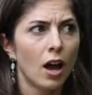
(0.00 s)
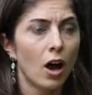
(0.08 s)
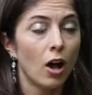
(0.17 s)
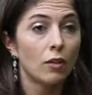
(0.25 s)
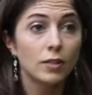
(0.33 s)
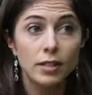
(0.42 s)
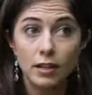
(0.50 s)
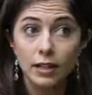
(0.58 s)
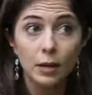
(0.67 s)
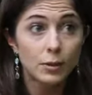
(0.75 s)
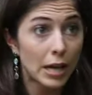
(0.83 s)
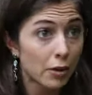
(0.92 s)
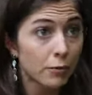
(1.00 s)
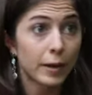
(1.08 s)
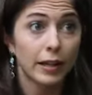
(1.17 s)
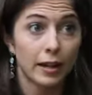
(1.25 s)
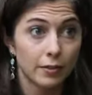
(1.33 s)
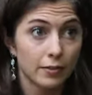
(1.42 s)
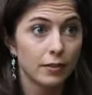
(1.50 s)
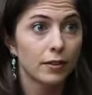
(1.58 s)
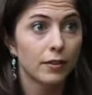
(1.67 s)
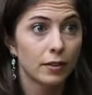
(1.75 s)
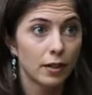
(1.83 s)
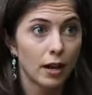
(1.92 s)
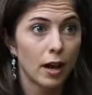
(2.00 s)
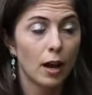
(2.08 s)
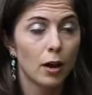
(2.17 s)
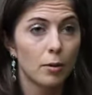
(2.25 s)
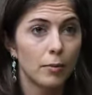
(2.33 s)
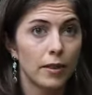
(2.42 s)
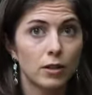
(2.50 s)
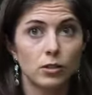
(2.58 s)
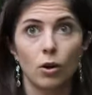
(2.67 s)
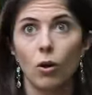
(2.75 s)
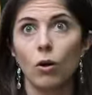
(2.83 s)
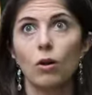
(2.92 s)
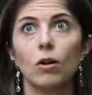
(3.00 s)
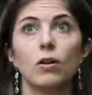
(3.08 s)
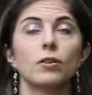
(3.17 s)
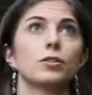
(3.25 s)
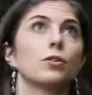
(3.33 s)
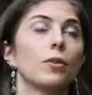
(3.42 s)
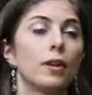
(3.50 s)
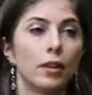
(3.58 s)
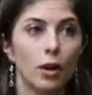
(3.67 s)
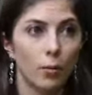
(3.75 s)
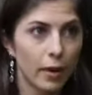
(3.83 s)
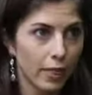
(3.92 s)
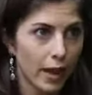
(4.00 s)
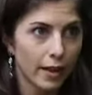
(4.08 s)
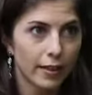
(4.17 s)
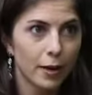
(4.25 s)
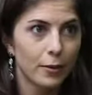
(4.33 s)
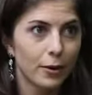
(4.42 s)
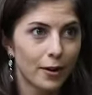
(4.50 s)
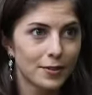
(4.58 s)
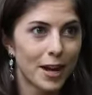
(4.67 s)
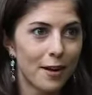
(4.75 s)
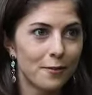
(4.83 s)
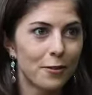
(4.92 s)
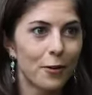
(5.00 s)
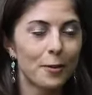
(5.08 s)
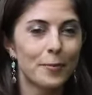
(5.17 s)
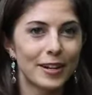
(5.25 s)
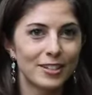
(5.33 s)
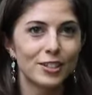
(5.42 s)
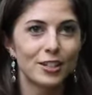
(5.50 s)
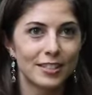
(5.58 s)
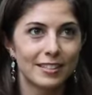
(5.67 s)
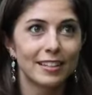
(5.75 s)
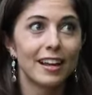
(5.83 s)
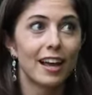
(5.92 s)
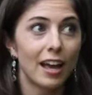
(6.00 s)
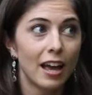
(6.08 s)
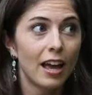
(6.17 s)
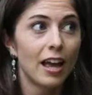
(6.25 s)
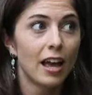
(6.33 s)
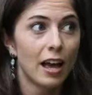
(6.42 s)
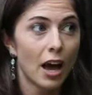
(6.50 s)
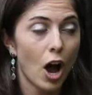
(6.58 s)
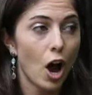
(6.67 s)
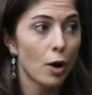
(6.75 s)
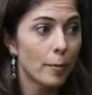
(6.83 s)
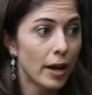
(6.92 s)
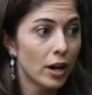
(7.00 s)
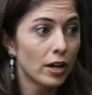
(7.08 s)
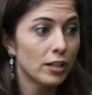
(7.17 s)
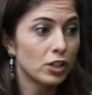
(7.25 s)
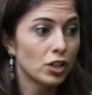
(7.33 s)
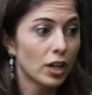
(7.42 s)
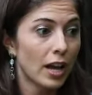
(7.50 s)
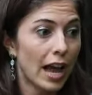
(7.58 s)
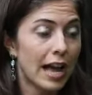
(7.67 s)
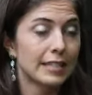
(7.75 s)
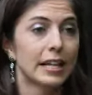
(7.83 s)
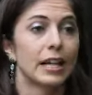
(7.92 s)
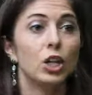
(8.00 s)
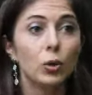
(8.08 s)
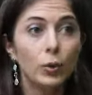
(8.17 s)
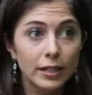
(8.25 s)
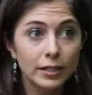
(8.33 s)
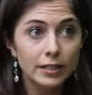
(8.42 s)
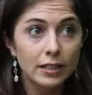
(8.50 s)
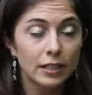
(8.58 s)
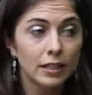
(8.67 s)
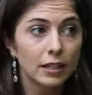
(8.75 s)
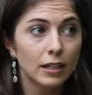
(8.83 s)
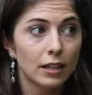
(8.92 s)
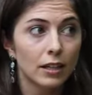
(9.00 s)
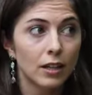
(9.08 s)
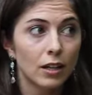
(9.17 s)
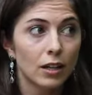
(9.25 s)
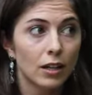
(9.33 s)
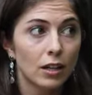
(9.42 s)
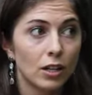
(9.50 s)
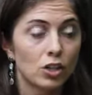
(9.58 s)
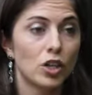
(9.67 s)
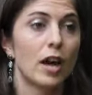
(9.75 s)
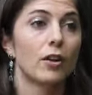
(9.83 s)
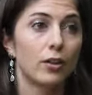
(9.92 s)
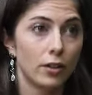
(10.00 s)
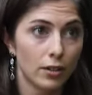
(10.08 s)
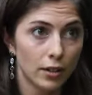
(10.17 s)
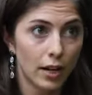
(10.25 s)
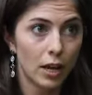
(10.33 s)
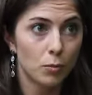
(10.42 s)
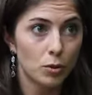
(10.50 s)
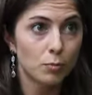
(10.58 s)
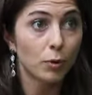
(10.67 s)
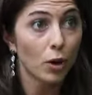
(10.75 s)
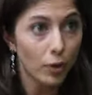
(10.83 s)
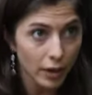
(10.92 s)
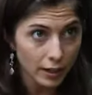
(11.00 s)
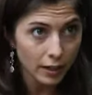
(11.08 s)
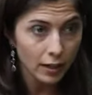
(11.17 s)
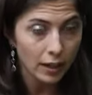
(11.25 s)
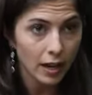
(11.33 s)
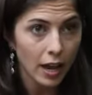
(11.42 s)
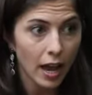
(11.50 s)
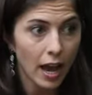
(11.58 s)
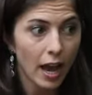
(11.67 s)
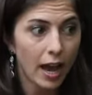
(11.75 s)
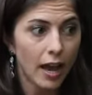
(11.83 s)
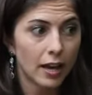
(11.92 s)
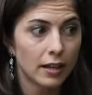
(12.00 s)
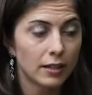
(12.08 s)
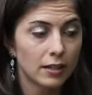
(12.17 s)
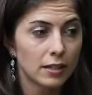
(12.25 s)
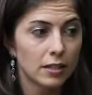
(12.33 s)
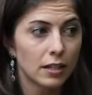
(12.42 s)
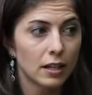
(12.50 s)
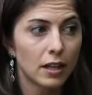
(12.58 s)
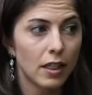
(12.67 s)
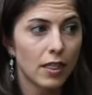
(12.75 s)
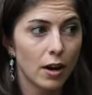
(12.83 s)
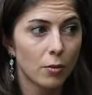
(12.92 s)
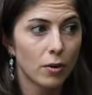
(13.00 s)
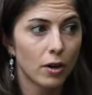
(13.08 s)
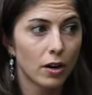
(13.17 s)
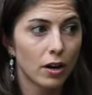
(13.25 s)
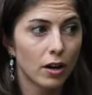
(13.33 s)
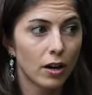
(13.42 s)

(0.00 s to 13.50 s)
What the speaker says: all of a sudden He was out of my life. And there's a whole story to go with that that we don't have time for, but just our marriage as I knew it shattered and was broken. And there were,